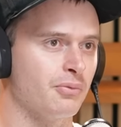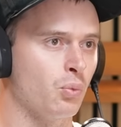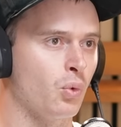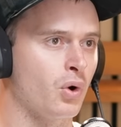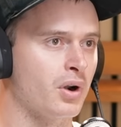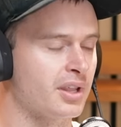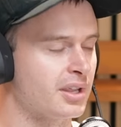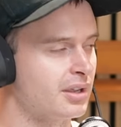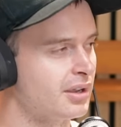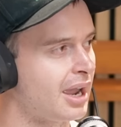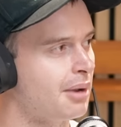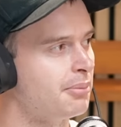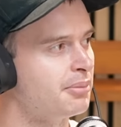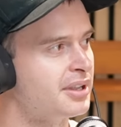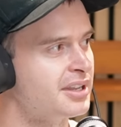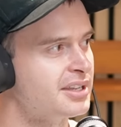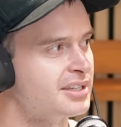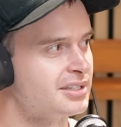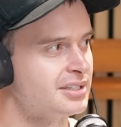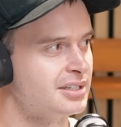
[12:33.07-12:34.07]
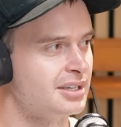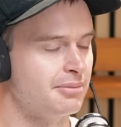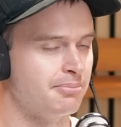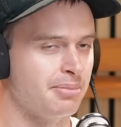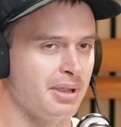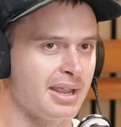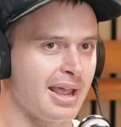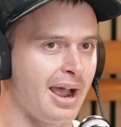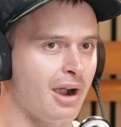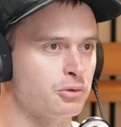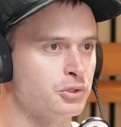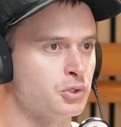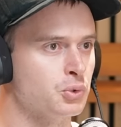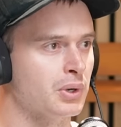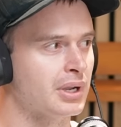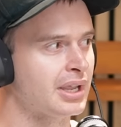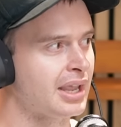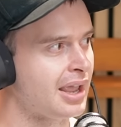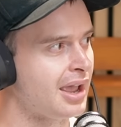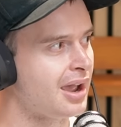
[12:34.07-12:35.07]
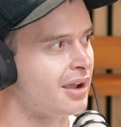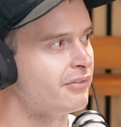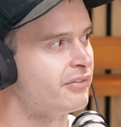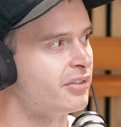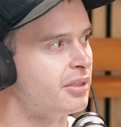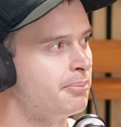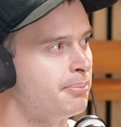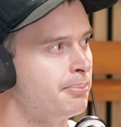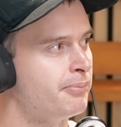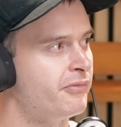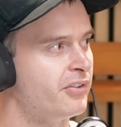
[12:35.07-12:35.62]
wanting companies to be held to account for the